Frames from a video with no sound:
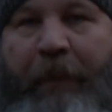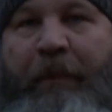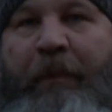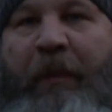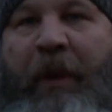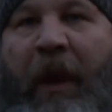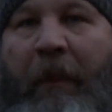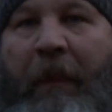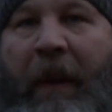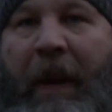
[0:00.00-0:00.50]

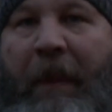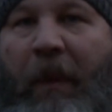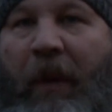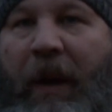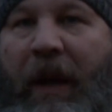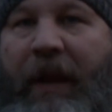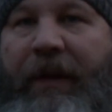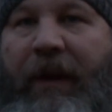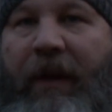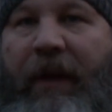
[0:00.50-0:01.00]
Some people
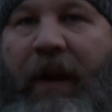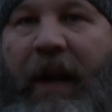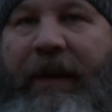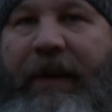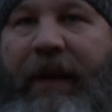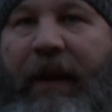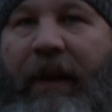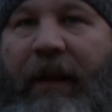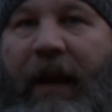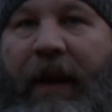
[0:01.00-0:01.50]
get their
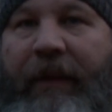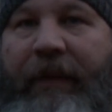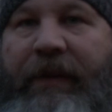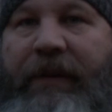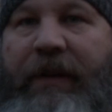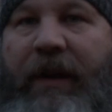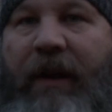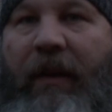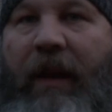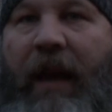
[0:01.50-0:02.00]

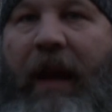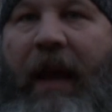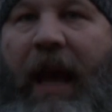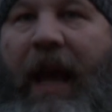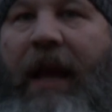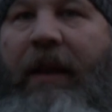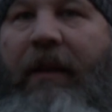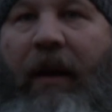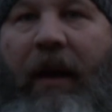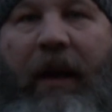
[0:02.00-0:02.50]
1911s and they're like,
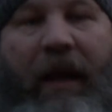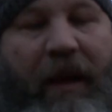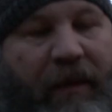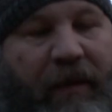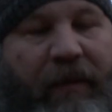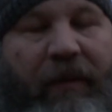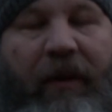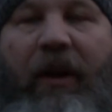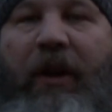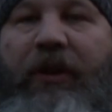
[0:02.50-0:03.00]
hey, look, is
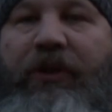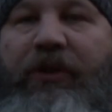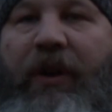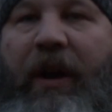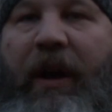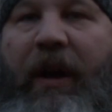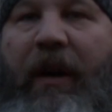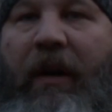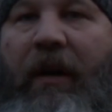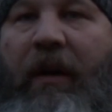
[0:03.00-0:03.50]
this a good
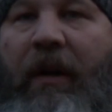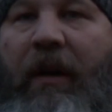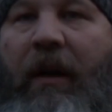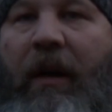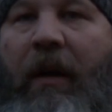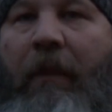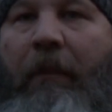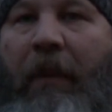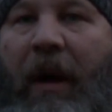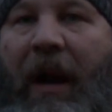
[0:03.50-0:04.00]
trigger
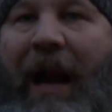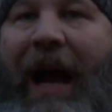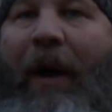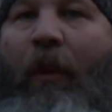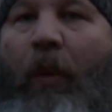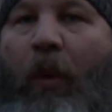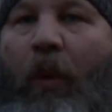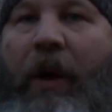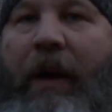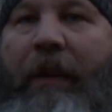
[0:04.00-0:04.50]
but I
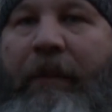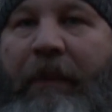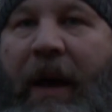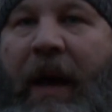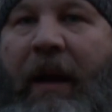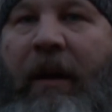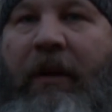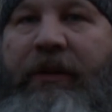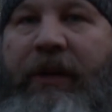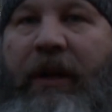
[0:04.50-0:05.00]
want it
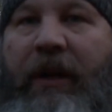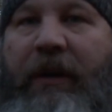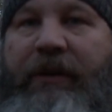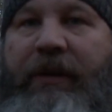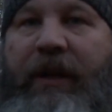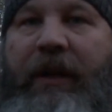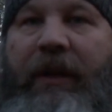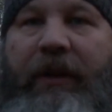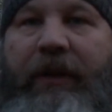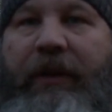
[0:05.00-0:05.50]
better. So they'll
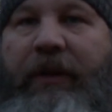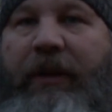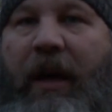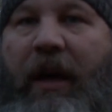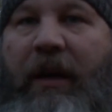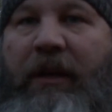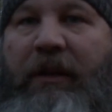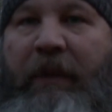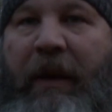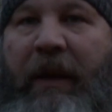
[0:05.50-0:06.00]
send it to the
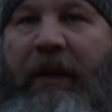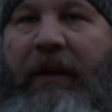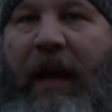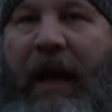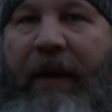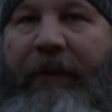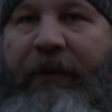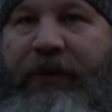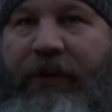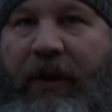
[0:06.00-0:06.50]
gunsmith to
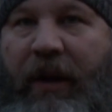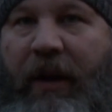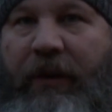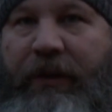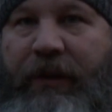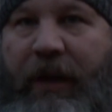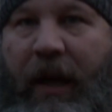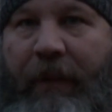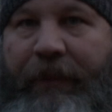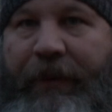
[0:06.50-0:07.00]
have a trigger
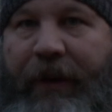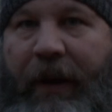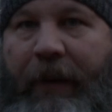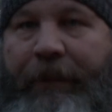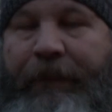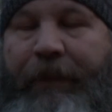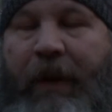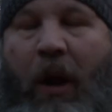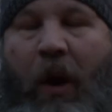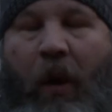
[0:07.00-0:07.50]
job done.
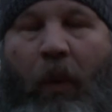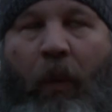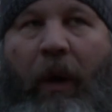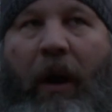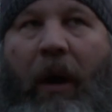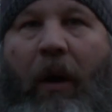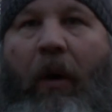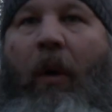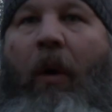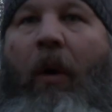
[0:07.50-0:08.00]

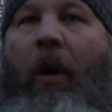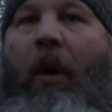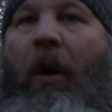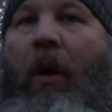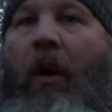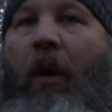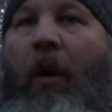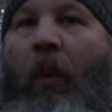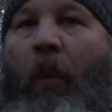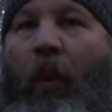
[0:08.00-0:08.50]
Well,
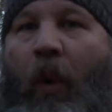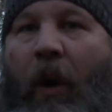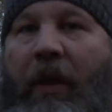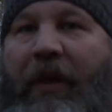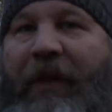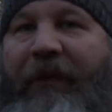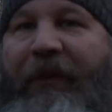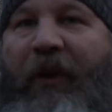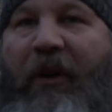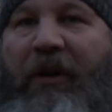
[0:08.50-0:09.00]
one
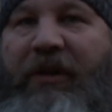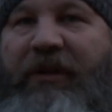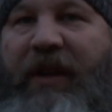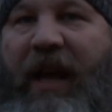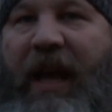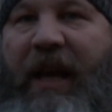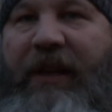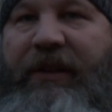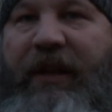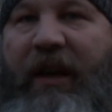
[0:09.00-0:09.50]
of the first
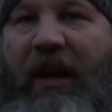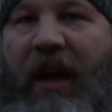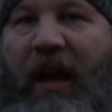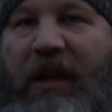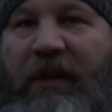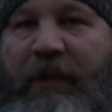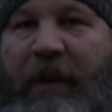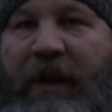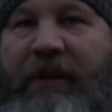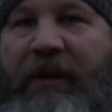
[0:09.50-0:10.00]
things the
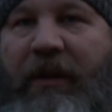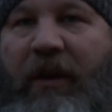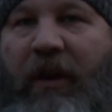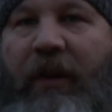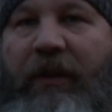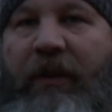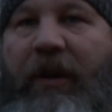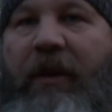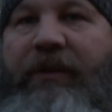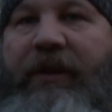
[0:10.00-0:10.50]
gunsmith is
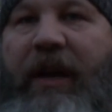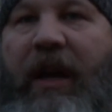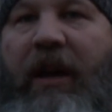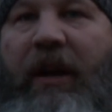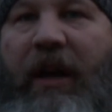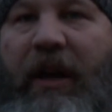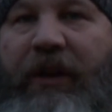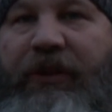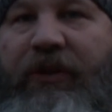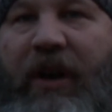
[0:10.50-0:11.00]
going to do is they're
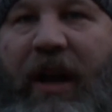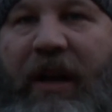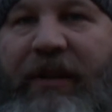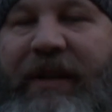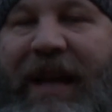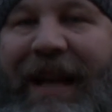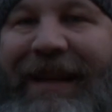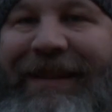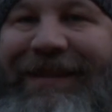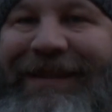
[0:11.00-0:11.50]
going to address
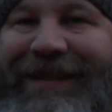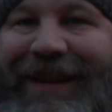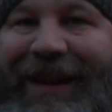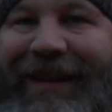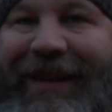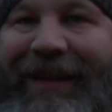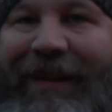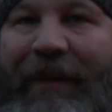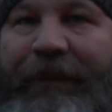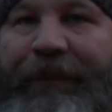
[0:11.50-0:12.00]
that
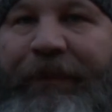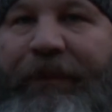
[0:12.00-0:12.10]
sear